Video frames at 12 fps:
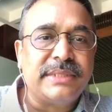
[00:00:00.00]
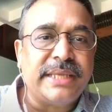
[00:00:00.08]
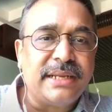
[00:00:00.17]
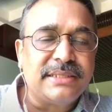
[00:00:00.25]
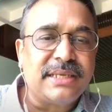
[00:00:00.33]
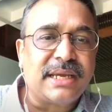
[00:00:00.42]

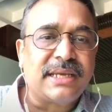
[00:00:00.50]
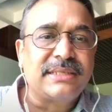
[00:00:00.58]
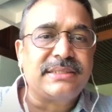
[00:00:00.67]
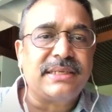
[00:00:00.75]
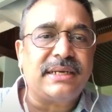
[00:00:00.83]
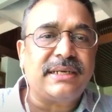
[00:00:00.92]
there is a
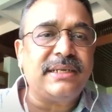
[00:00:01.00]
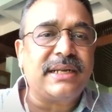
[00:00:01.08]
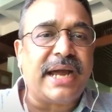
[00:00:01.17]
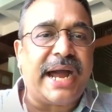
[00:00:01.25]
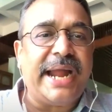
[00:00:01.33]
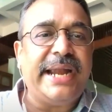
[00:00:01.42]
certain
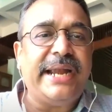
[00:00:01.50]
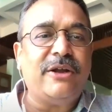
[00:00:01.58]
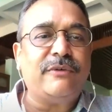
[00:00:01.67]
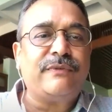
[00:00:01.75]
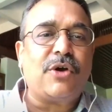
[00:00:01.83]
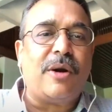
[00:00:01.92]
kind
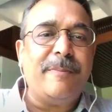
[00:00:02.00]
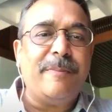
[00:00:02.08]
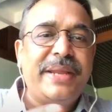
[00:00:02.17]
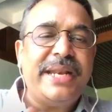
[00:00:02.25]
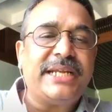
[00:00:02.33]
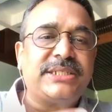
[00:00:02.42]
of
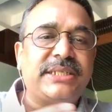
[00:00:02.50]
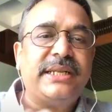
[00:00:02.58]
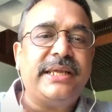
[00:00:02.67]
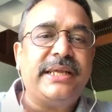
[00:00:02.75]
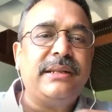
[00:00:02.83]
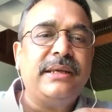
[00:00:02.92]

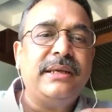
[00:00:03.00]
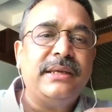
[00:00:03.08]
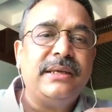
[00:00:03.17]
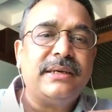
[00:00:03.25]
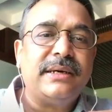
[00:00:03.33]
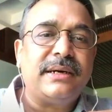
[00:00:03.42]
combination in
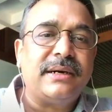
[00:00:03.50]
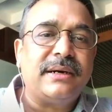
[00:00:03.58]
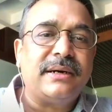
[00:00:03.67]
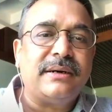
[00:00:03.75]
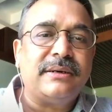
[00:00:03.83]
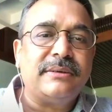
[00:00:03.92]

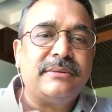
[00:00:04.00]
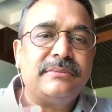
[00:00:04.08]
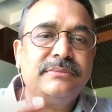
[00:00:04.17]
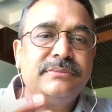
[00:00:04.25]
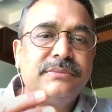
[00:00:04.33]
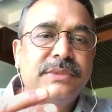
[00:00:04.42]

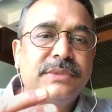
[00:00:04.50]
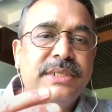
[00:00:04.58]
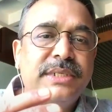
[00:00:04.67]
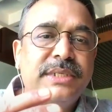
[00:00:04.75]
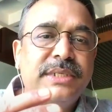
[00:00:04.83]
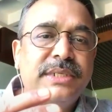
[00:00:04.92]

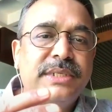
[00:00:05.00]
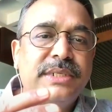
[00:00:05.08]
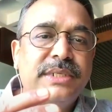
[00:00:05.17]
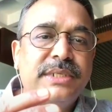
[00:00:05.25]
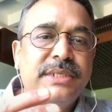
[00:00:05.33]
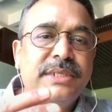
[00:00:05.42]
DK
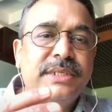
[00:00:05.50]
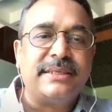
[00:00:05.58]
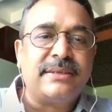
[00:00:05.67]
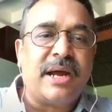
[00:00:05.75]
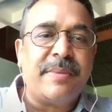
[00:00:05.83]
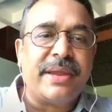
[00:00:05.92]
and
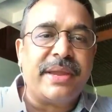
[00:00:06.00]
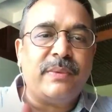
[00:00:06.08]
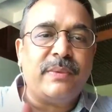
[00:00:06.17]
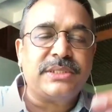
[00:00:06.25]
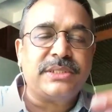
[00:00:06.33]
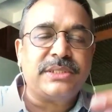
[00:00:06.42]
Siddaramaiah,
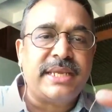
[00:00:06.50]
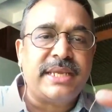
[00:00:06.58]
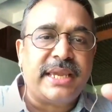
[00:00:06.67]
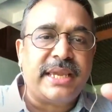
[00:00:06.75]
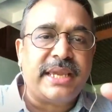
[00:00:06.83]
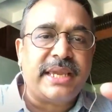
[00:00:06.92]
which is
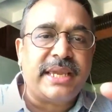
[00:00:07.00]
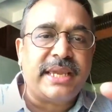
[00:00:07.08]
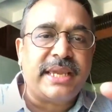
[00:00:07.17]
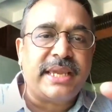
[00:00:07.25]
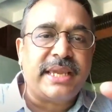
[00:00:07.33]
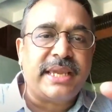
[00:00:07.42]
DK is an
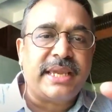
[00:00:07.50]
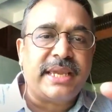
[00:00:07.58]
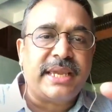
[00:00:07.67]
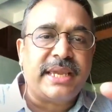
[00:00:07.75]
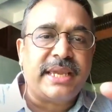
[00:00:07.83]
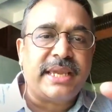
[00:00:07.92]
Okaliga
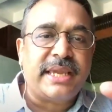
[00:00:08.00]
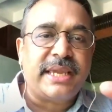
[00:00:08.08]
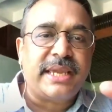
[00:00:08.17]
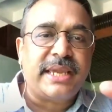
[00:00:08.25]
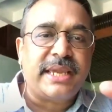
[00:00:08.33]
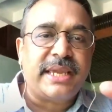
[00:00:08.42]
and
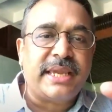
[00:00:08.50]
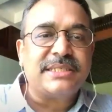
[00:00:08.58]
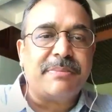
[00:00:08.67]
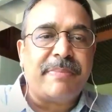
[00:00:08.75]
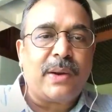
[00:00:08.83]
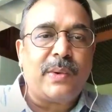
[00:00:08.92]
Siddaramaiah is
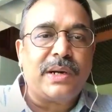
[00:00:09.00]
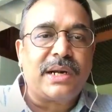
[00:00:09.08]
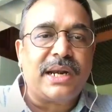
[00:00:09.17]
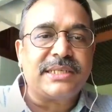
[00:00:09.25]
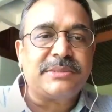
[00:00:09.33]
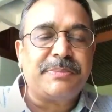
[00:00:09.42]
a
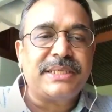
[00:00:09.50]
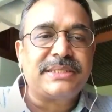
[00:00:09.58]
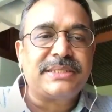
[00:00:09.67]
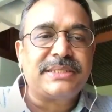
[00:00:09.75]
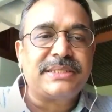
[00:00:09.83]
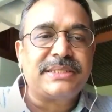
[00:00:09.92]
backward class
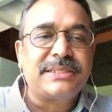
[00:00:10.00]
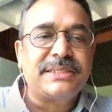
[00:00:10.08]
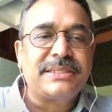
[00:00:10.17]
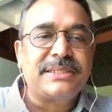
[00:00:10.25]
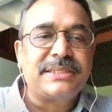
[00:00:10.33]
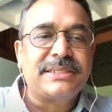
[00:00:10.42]
person.
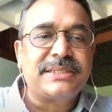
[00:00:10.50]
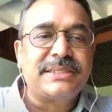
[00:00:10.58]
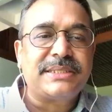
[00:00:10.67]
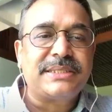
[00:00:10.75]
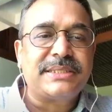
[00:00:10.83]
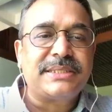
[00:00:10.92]
And
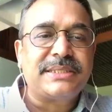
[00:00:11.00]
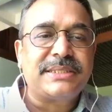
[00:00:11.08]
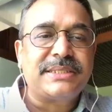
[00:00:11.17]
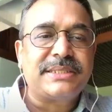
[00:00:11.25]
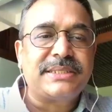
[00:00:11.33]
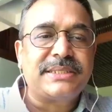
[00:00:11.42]
there is a
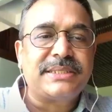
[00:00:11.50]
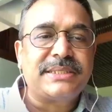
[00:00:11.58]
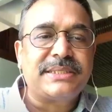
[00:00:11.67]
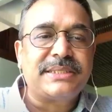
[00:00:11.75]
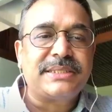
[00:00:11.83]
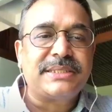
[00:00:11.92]
natural
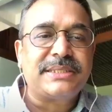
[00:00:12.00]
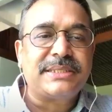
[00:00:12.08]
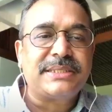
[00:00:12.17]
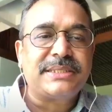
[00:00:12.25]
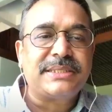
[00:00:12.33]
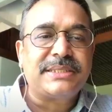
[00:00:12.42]
alignment
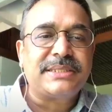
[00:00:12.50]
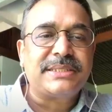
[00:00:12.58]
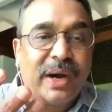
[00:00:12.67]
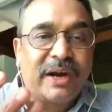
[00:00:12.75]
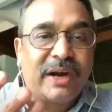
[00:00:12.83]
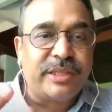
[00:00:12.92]
that may
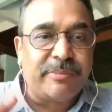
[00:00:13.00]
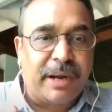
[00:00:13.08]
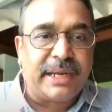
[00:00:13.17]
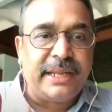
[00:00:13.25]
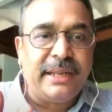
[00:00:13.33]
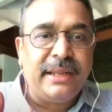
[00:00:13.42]
have worked
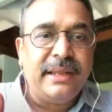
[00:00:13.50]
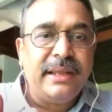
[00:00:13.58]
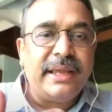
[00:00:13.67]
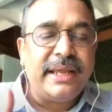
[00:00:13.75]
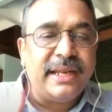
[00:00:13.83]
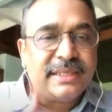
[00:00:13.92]
for the
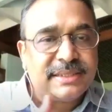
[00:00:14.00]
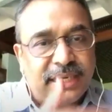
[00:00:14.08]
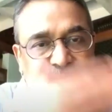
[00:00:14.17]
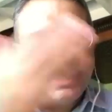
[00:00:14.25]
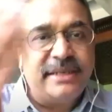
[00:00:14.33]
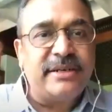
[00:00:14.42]
party in
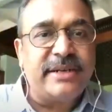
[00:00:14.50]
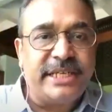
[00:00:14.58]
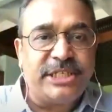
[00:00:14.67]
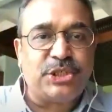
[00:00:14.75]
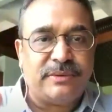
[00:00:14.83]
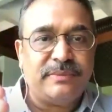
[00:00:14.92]
a certain
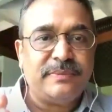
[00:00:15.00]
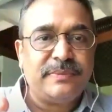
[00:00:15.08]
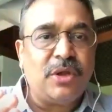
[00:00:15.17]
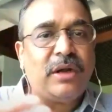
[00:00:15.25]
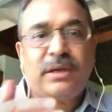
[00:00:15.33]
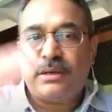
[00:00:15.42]
region,
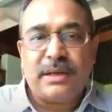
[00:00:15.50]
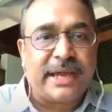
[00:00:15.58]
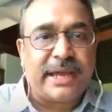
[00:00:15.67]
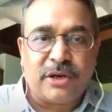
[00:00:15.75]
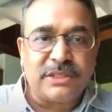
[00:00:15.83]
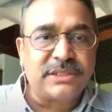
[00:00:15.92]
not
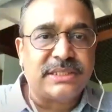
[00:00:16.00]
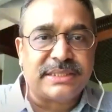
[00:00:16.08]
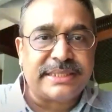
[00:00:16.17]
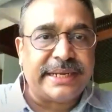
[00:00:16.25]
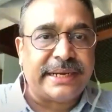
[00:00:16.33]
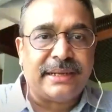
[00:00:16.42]
across
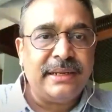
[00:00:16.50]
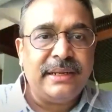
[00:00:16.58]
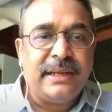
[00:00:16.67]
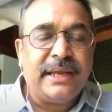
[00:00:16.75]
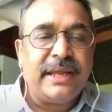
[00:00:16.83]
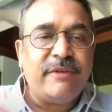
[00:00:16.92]
the state.
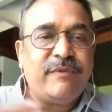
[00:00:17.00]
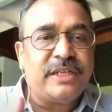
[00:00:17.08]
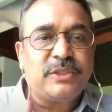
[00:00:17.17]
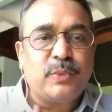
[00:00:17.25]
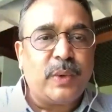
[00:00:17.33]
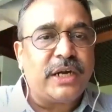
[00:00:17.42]
If
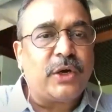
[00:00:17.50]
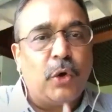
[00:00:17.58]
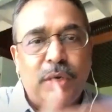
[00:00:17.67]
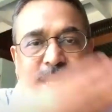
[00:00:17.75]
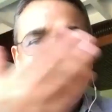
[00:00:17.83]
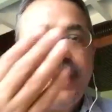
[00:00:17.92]
it has
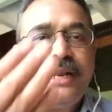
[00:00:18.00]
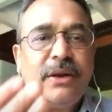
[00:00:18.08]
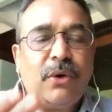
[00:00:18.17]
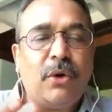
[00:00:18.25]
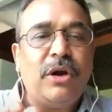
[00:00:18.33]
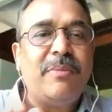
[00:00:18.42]
worked only
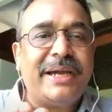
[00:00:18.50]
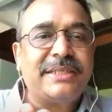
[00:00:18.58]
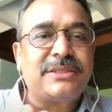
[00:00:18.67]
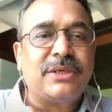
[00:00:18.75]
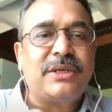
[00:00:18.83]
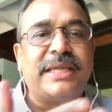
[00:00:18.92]
in Old
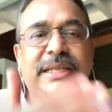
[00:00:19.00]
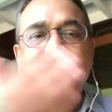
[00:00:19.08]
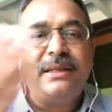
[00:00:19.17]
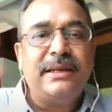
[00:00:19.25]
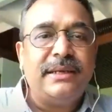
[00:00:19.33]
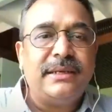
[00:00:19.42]
Mysore,
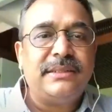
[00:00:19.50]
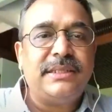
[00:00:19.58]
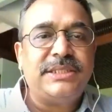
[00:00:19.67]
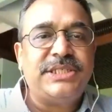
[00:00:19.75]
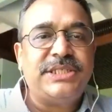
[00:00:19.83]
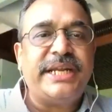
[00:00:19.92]
then
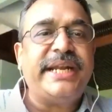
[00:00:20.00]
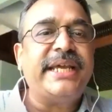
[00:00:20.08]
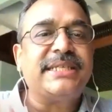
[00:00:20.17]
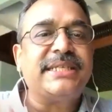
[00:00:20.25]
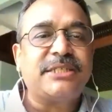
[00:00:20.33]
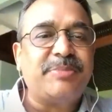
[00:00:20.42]
the
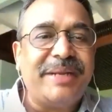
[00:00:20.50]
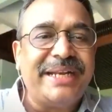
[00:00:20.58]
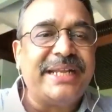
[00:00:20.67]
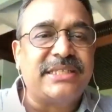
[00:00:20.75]
JDS has been